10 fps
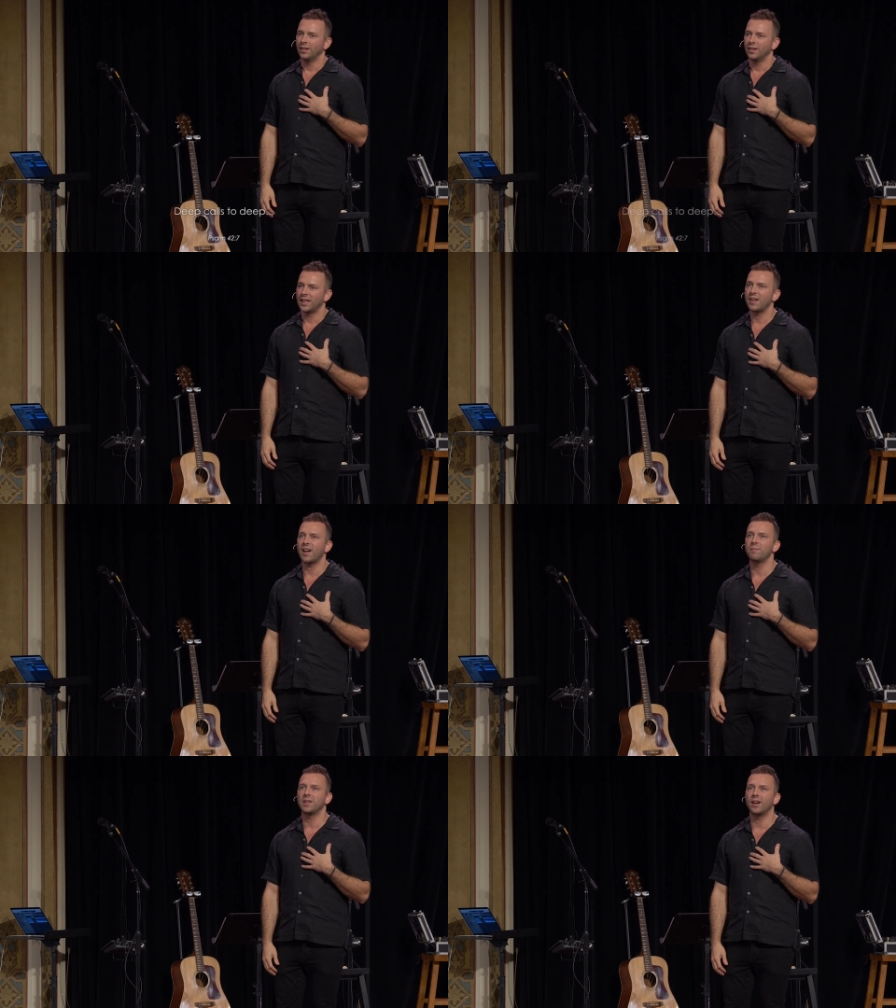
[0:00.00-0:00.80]
And I,
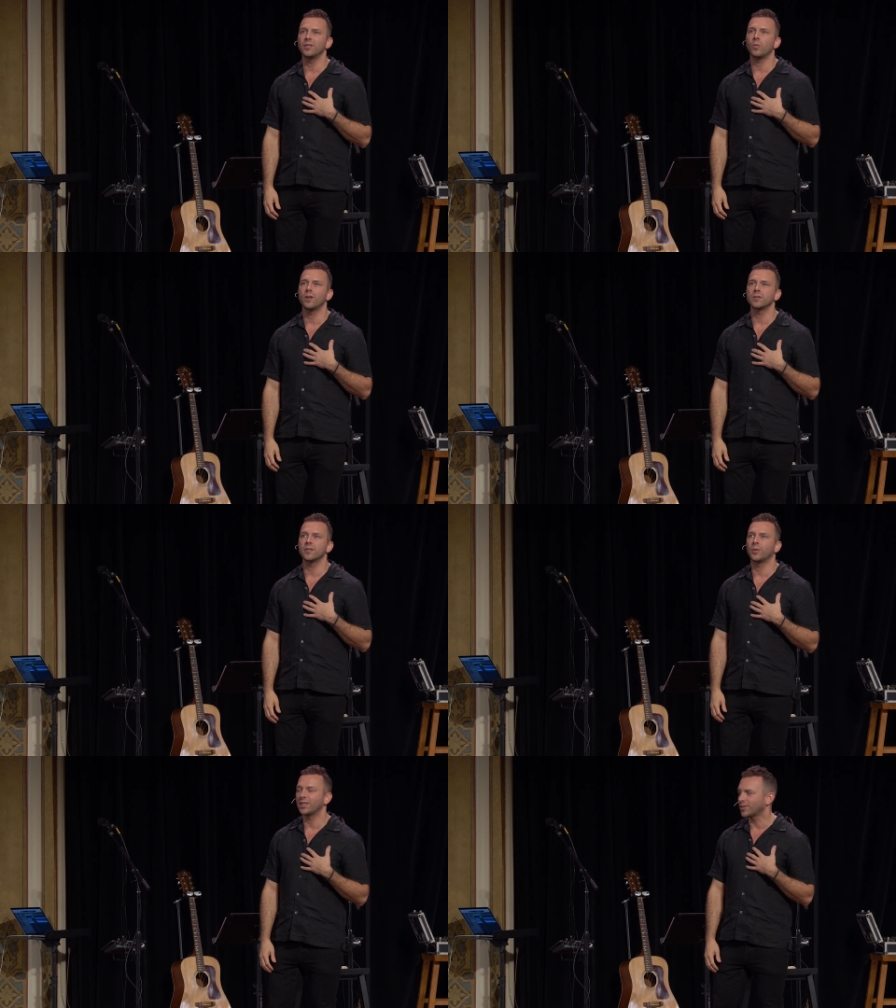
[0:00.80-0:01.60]
I've begun to wonder
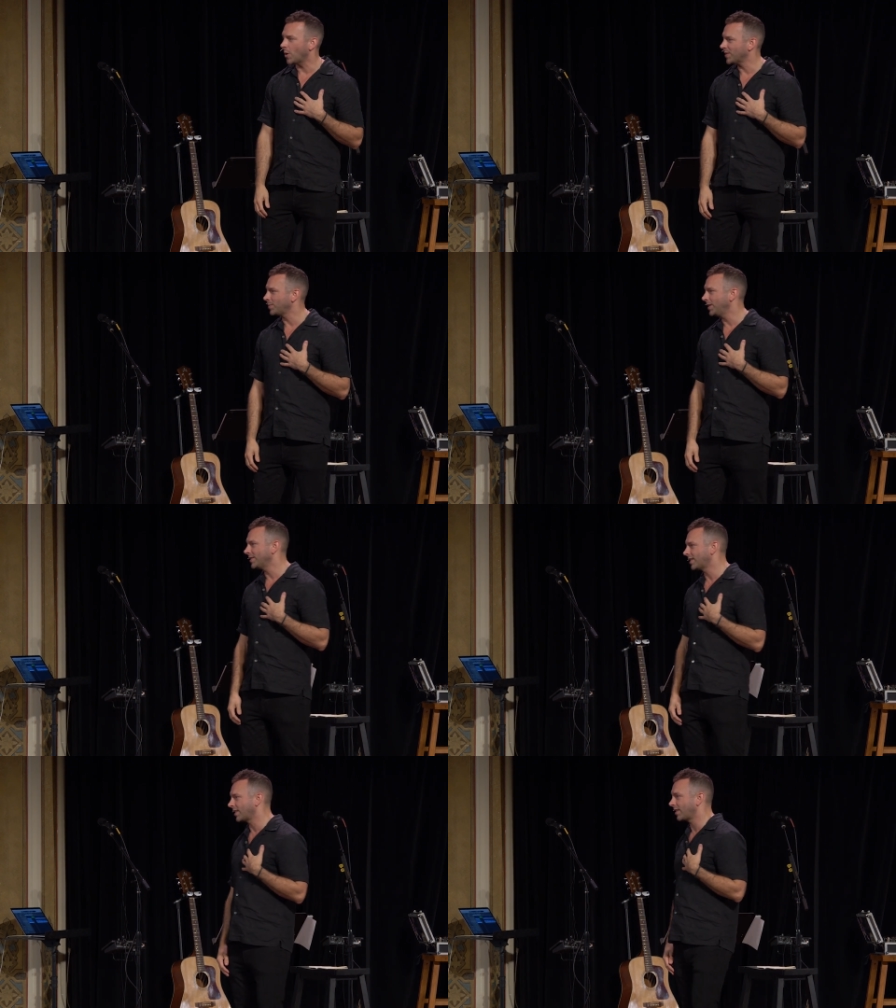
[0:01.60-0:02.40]
if what the psalmist
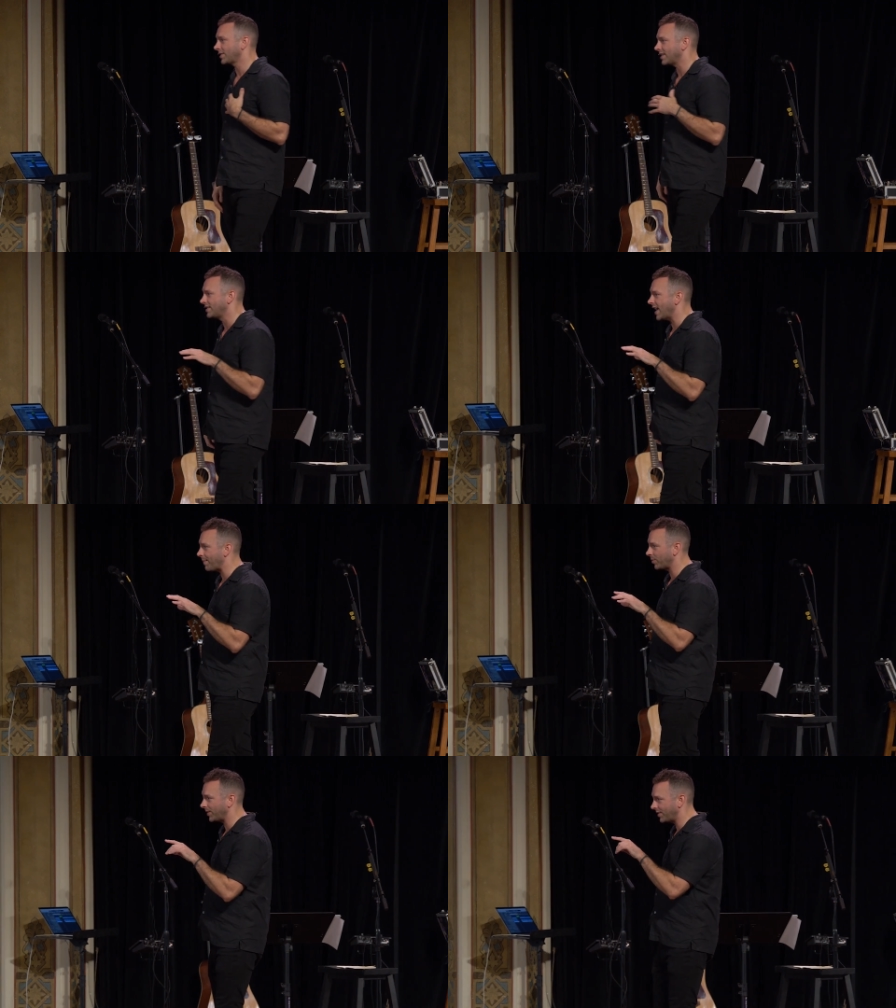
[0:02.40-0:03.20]
means is that there's a
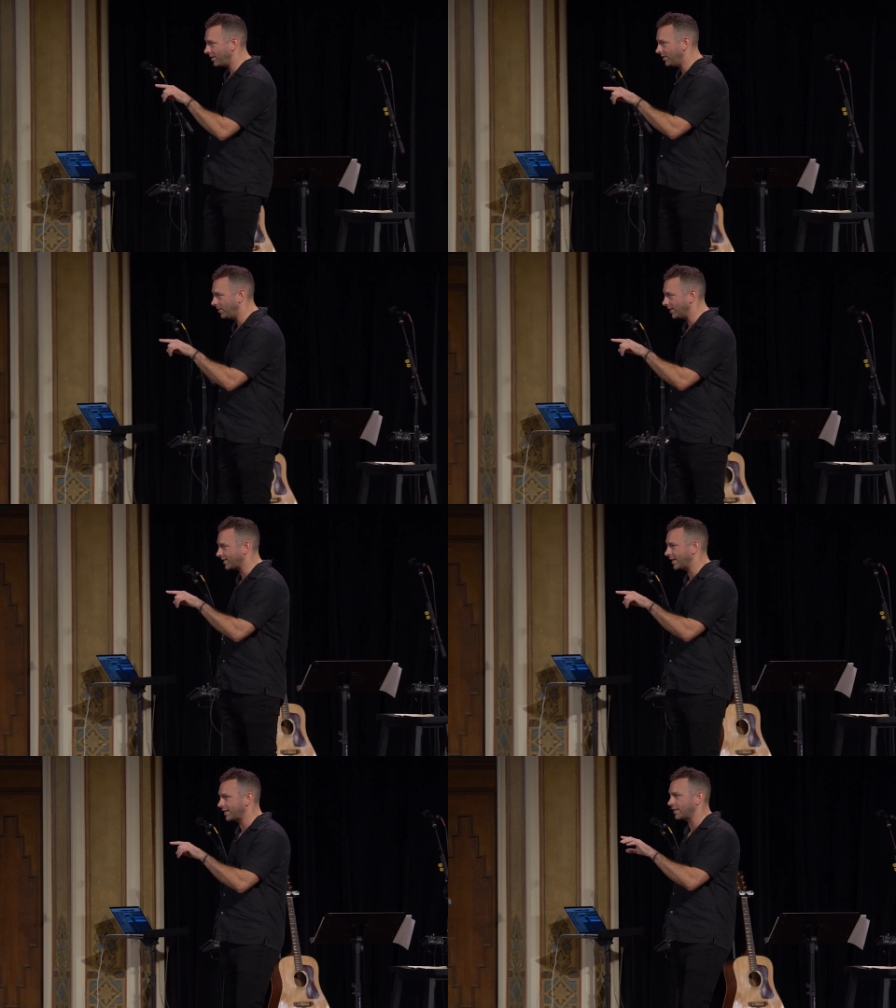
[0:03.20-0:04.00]
depth within you that
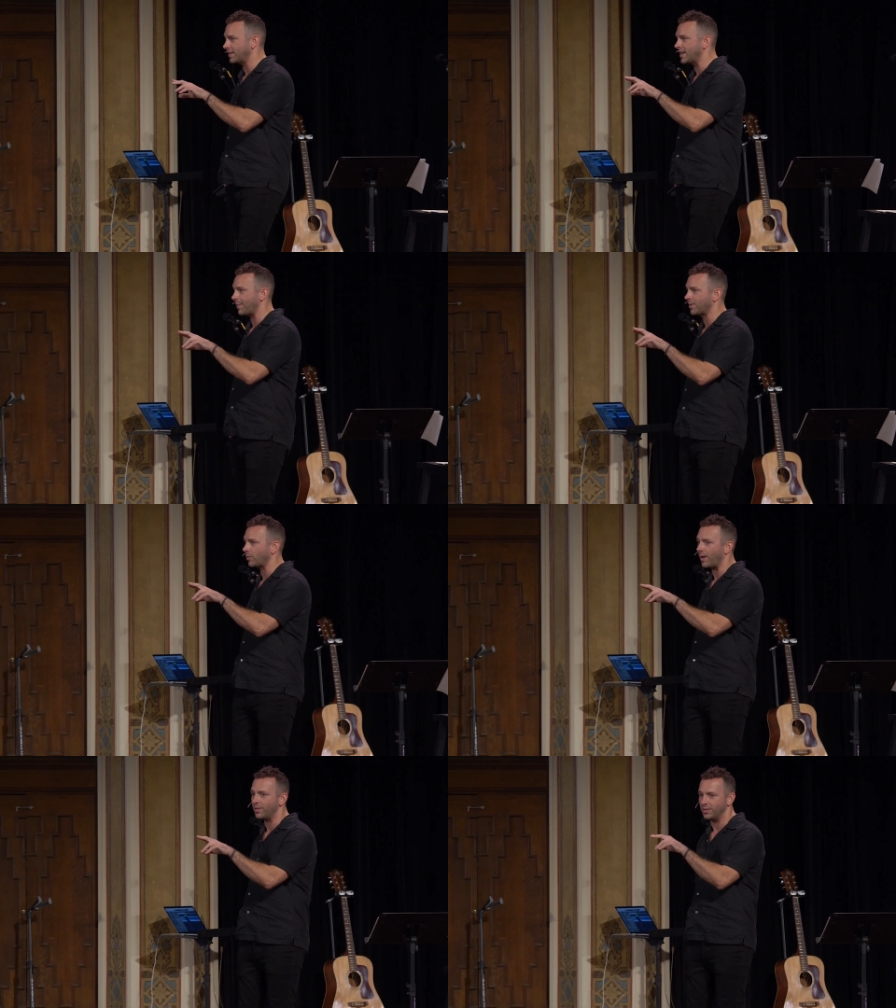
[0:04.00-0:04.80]
senses the depth
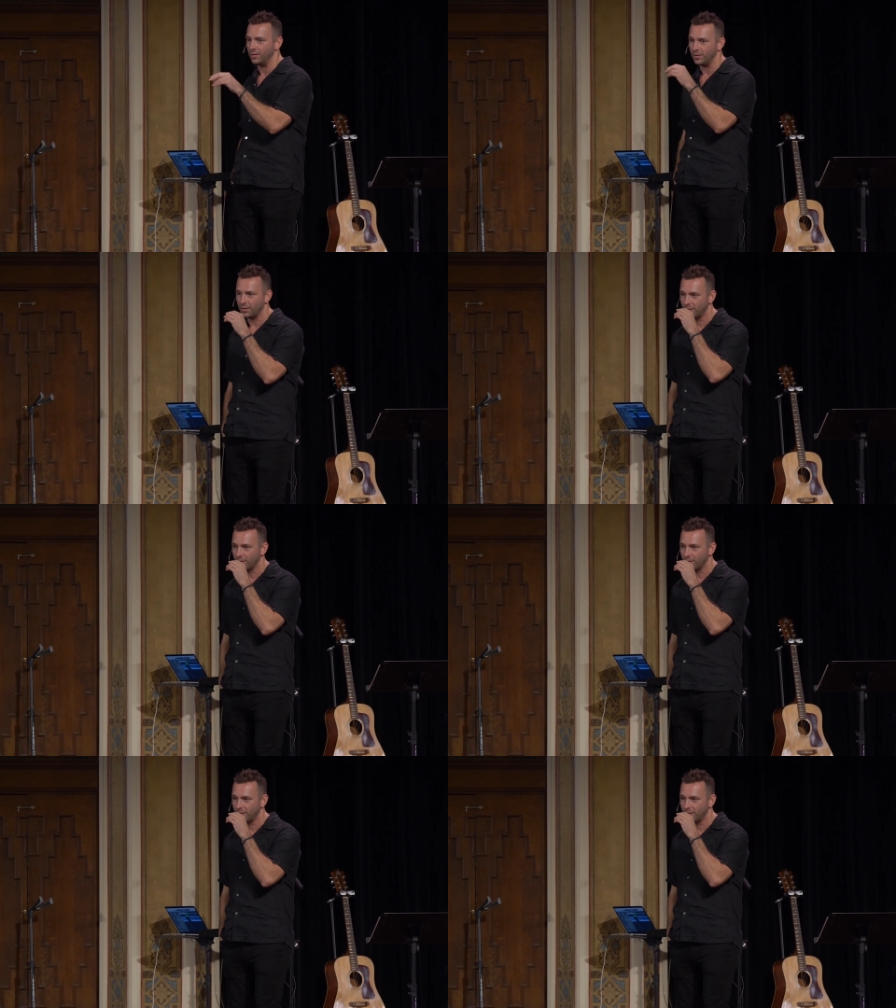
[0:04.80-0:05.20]
around you.